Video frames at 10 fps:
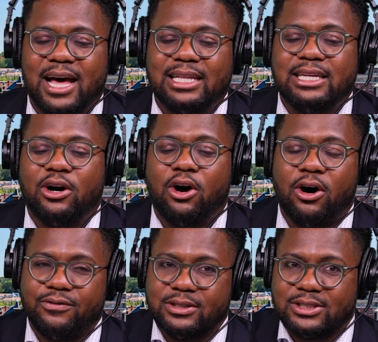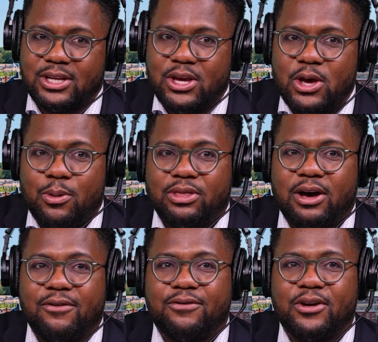Valley office.
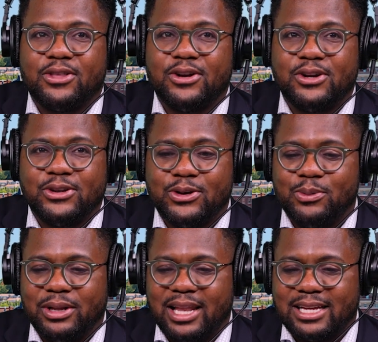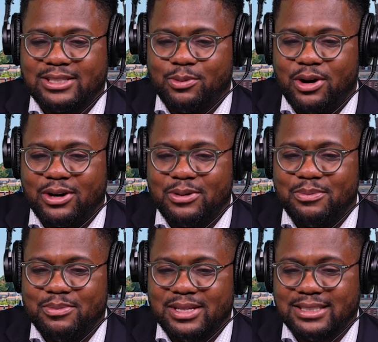Without further ado, we'd like to
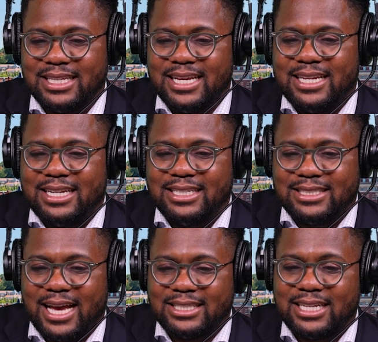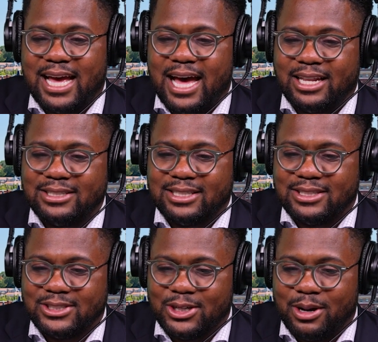welcome Miss Natasha Allen
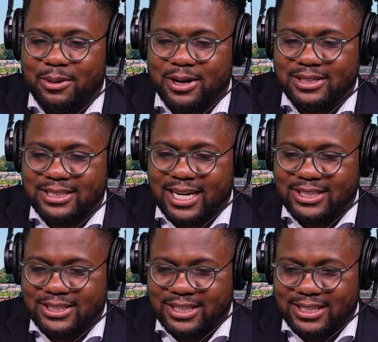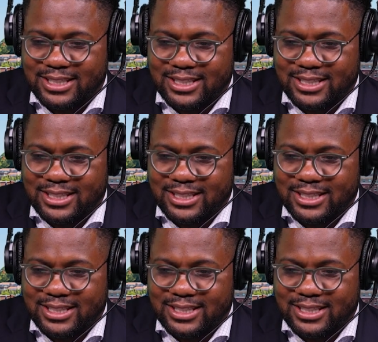to the show. How are you, Natasha?